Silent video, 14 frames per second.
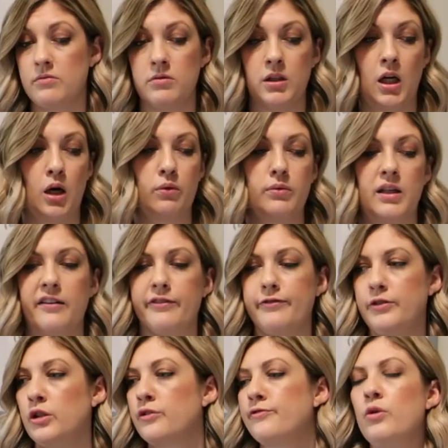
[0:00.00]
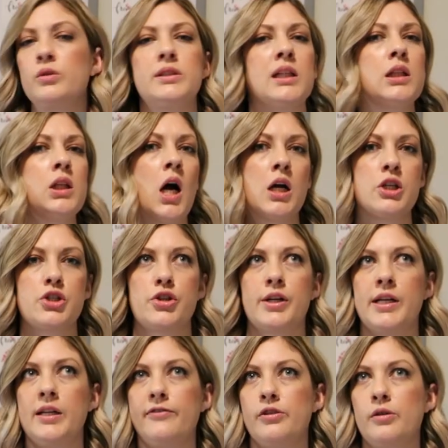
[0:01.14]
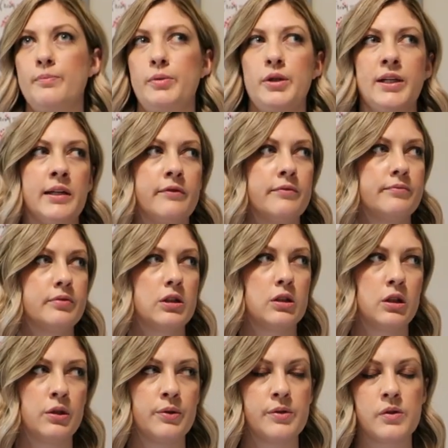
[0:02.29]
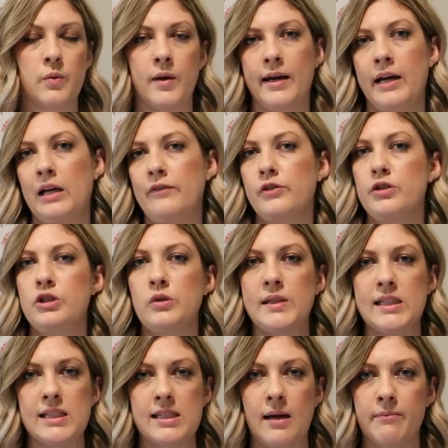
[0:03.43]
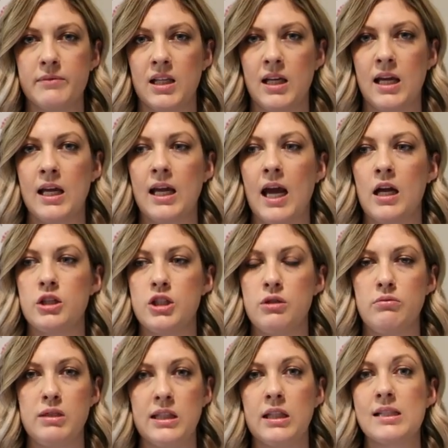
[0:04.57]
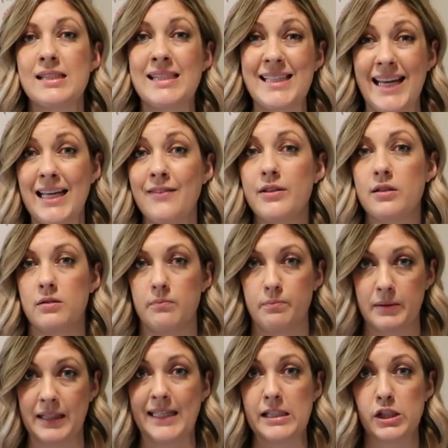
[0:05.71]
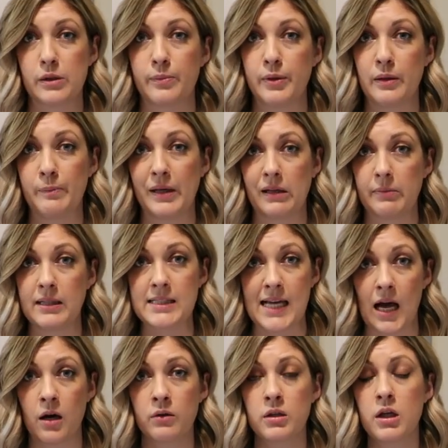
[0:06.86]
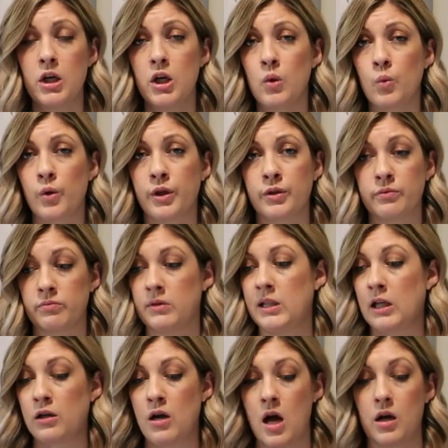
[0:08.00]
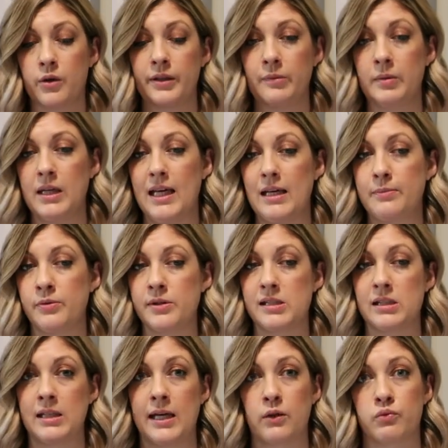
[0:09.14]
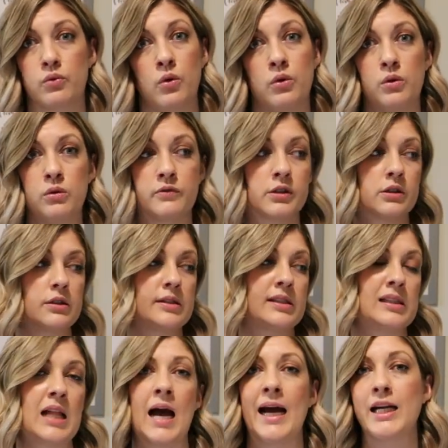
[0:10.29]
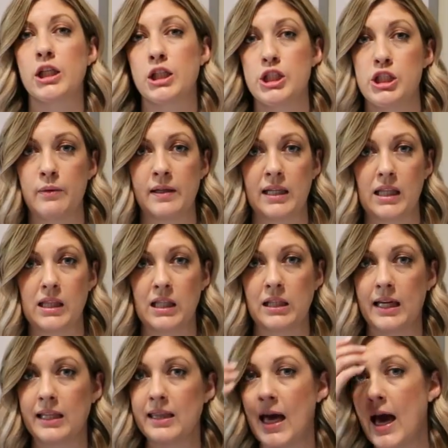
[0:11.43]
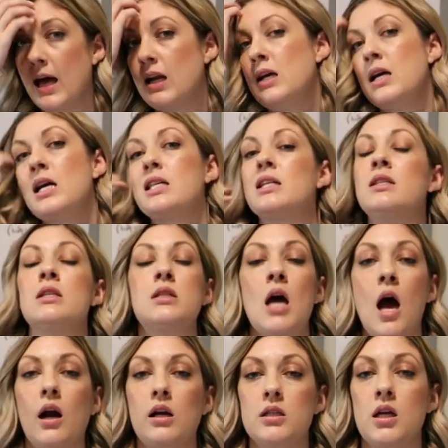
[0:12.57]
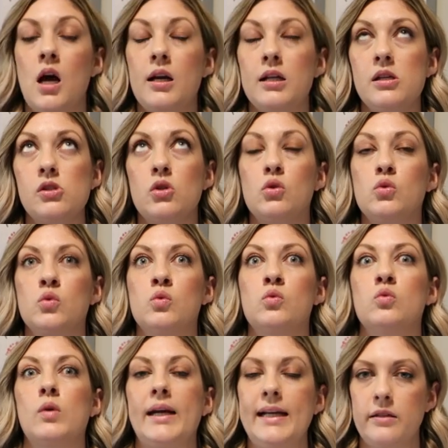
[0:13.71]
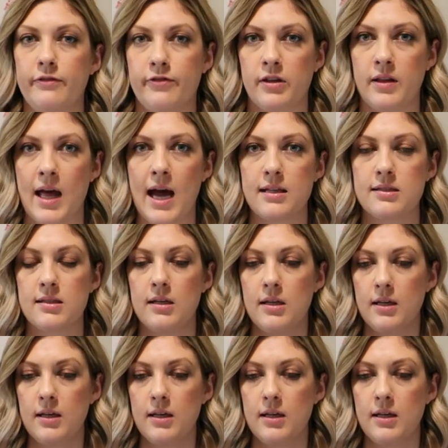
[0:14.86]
You know, if you're folding laundry, if you're putting clothes away, if you're doing something and you need a safe place to put baby down where they're not going to be able to like roll over or slide or do anything like that, then the Dockatot is great for that.